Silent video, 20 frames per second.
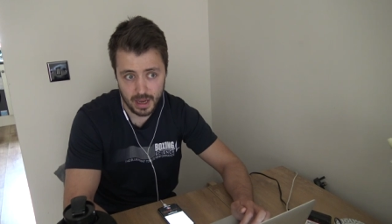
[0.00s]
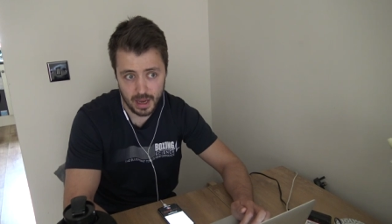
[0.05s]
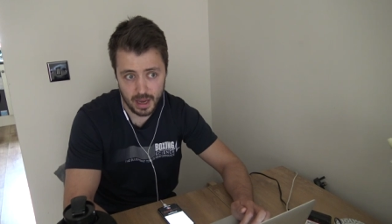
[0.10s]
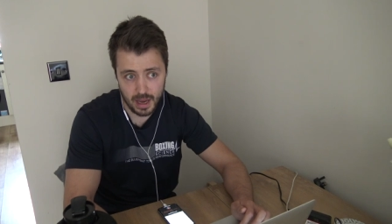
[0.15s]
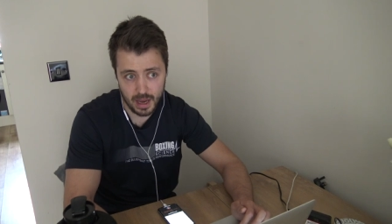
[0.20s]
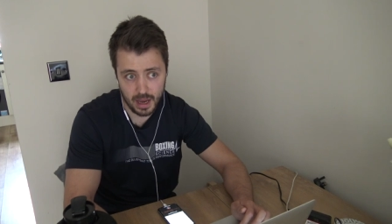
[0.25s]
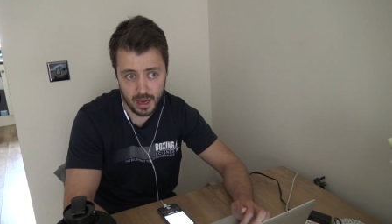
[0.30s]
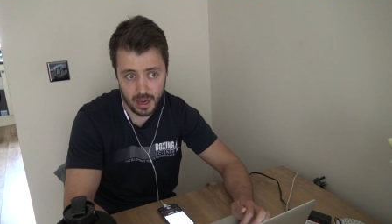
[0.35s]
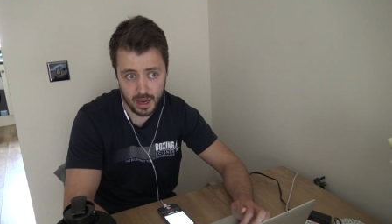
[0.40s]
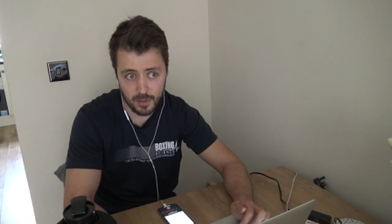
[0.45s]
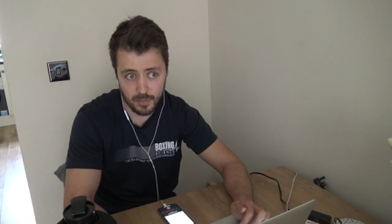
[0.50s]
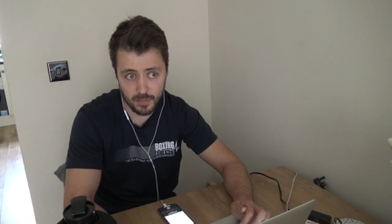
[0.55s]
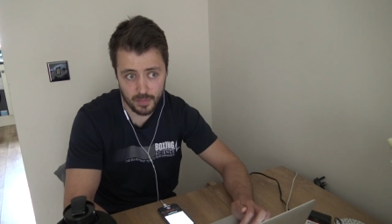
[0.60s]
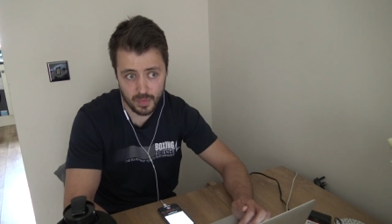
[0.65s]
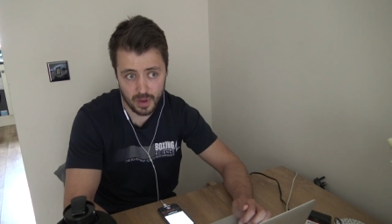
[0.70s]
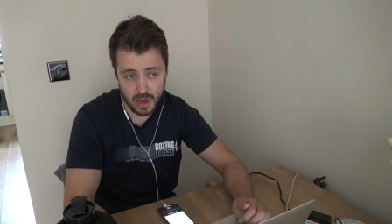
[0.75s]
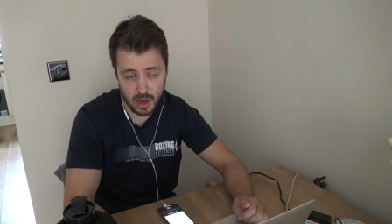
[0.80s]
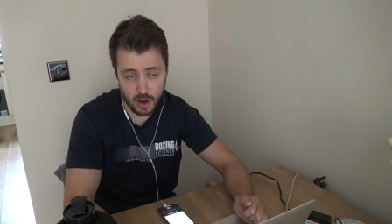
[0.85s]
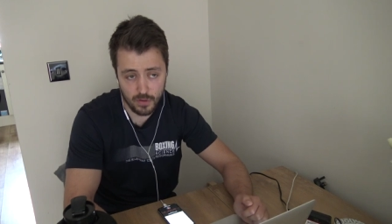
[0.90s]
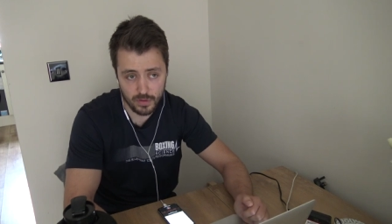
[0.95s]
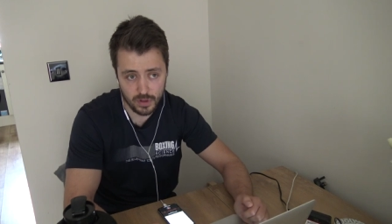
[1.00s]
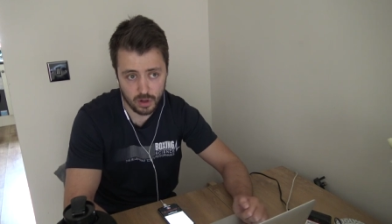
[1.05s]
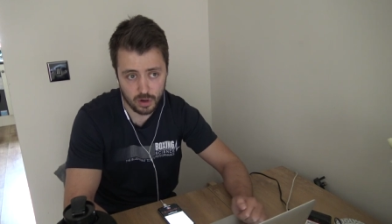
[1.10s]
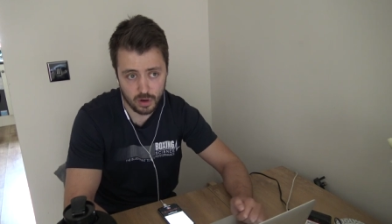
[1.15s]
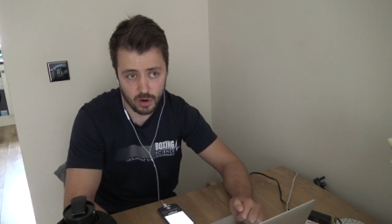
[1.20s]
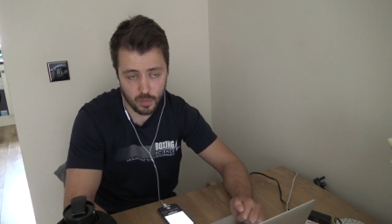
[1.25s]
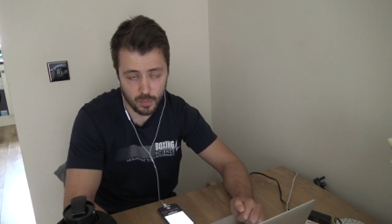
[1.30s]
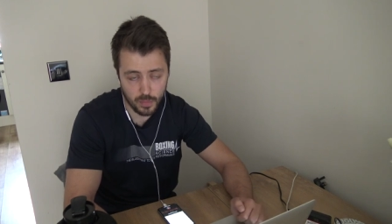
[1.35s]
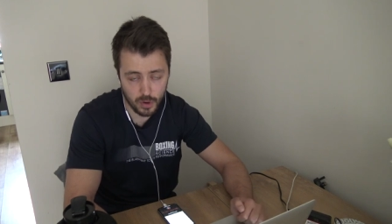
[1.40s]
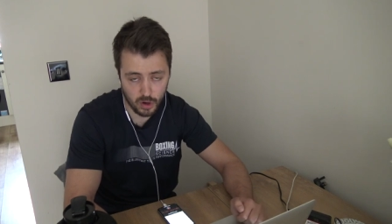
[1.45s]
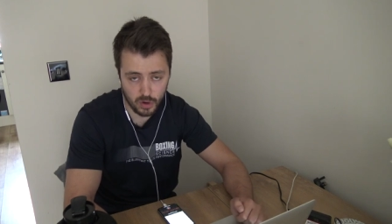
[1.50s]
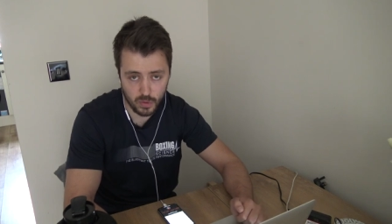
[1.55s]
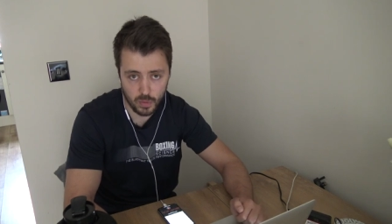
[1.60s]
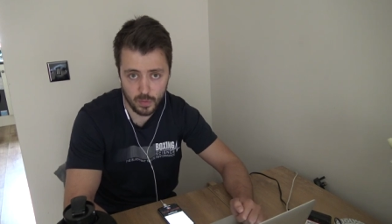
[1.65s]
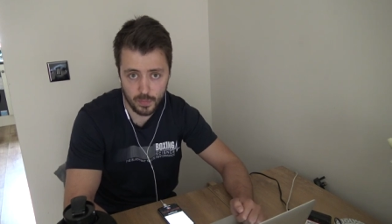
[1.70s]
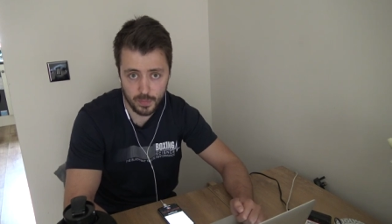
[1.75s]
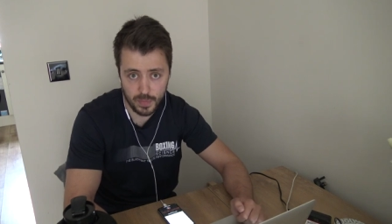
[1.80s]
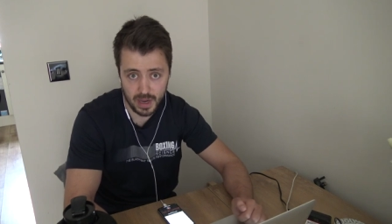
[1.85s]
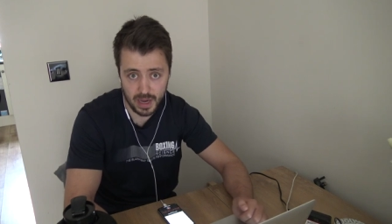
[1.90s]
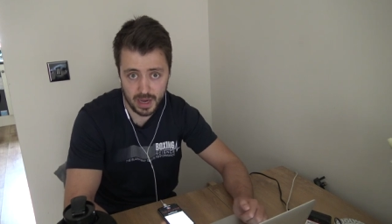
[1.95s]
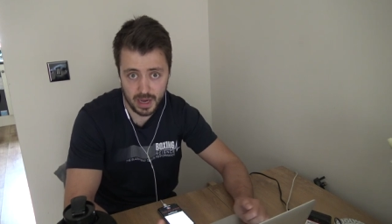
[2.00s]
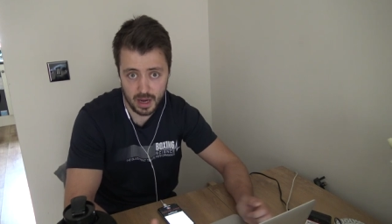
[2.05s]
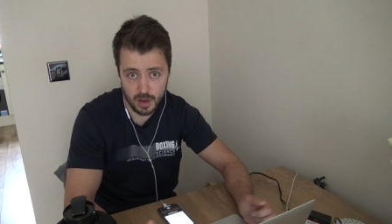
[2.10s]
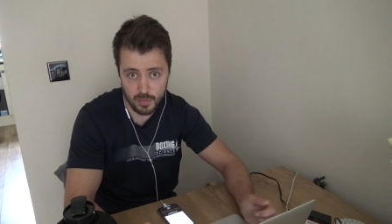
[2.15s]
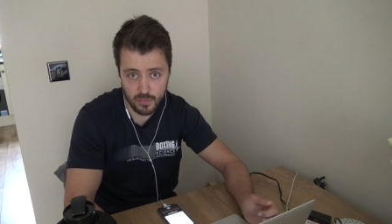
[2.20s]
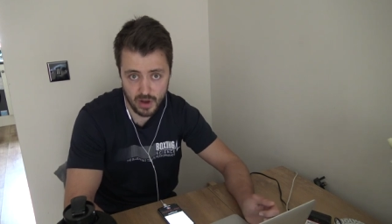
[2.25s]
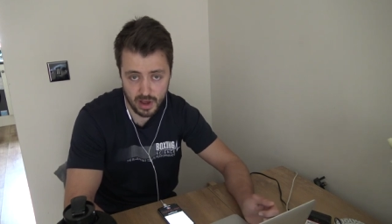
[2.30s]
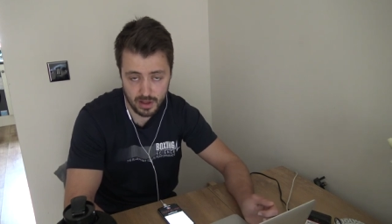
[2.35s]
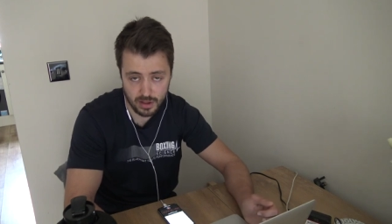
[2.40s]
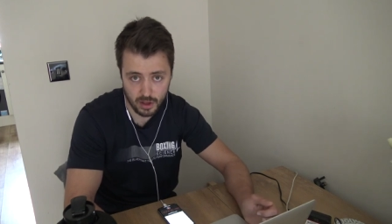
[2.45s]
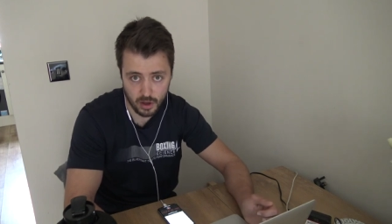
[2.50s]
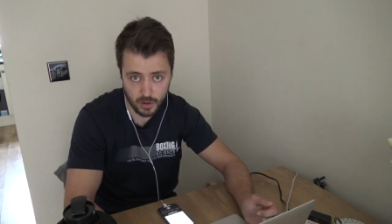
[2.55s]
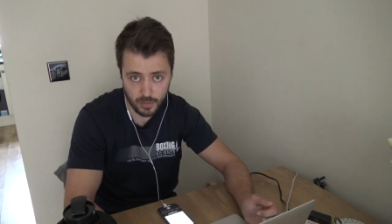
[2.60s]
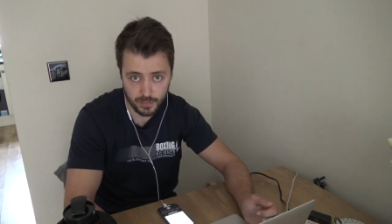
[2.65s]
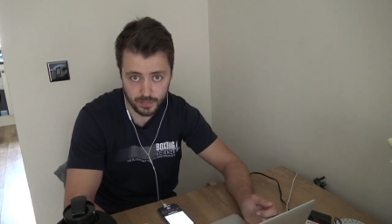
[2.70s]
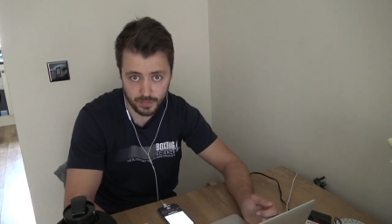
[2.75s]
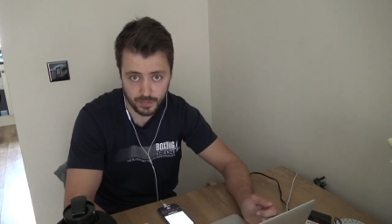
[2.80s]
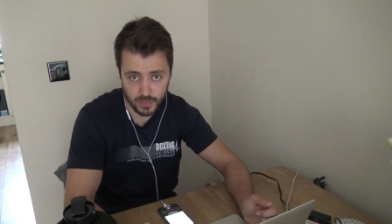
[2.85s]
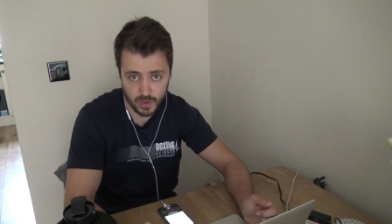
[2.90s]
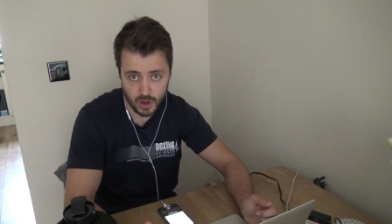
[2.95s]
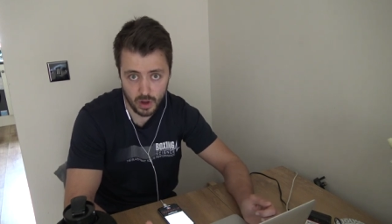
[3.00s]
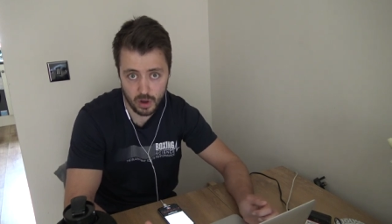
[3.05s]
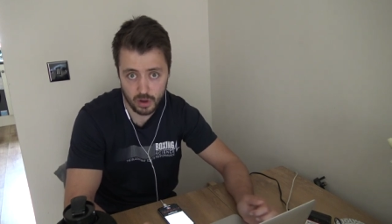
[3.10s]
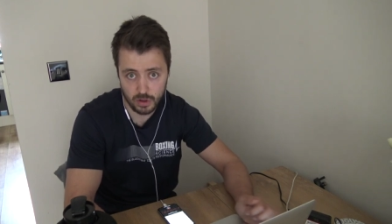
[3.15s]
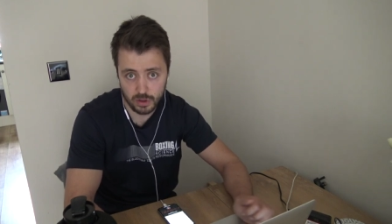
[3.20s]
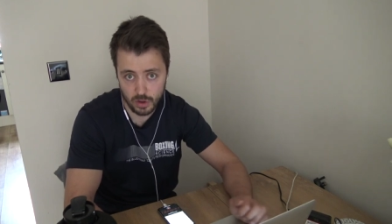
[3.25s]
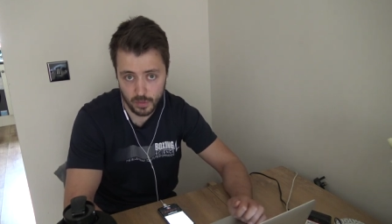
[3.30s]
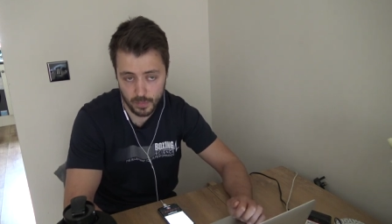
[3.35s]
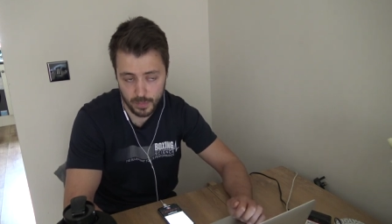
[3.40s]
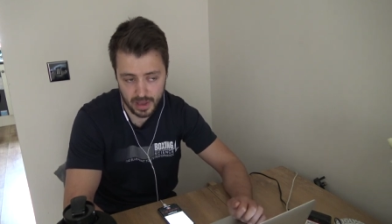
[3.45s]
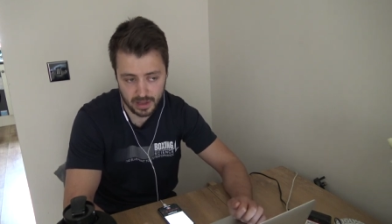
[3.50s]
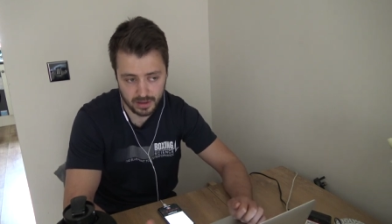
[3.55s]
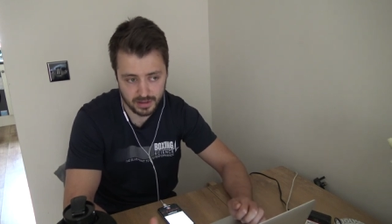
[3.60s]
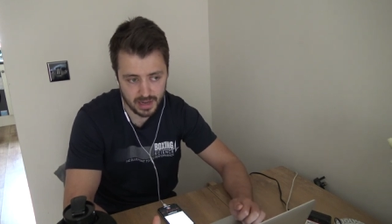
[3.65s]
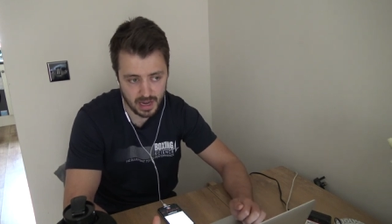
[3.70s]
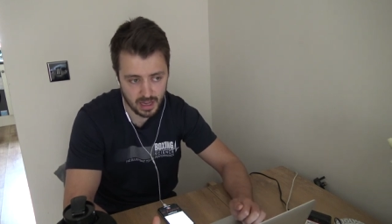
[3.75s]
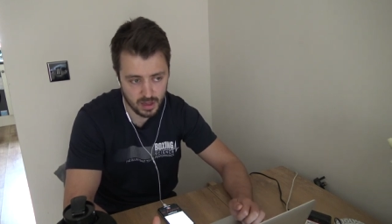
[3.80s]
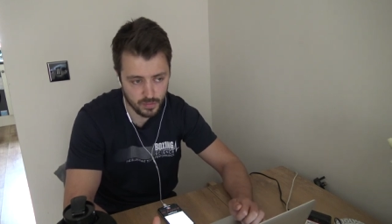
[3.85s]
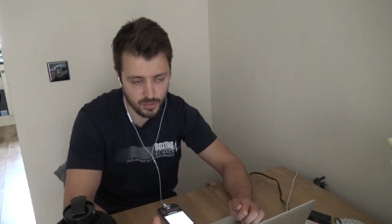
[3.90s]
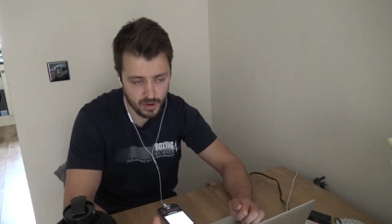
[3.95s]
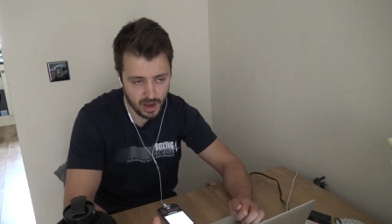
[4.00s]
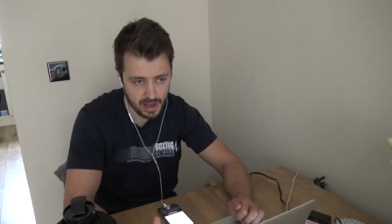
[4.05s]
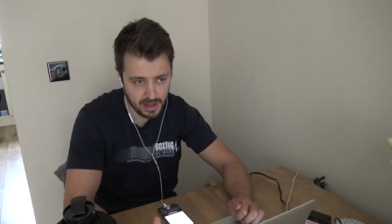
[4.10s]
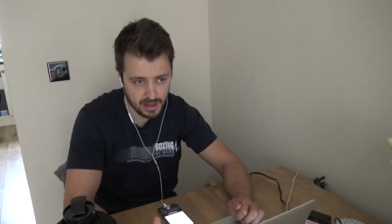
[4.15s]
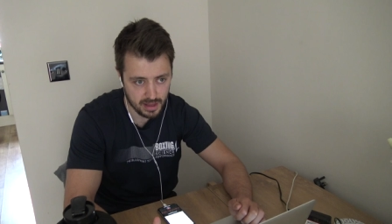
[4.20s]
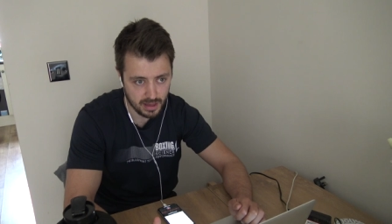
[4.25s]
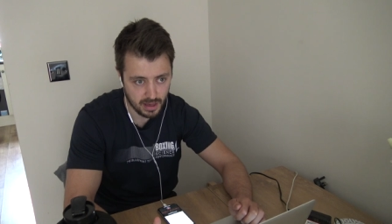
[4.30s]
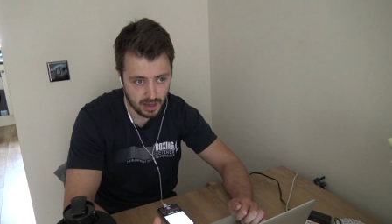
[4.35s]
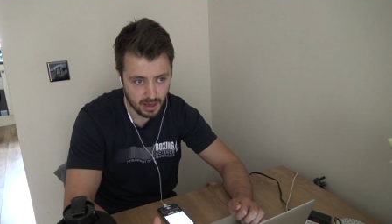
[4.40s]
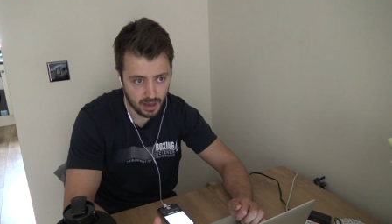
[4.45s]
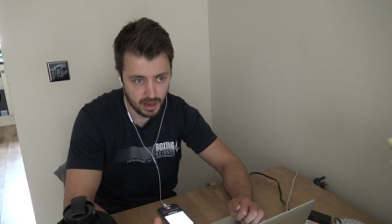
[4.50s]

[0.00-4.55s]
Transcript: um, a horizontal push would be a press up or dumbbell chest press.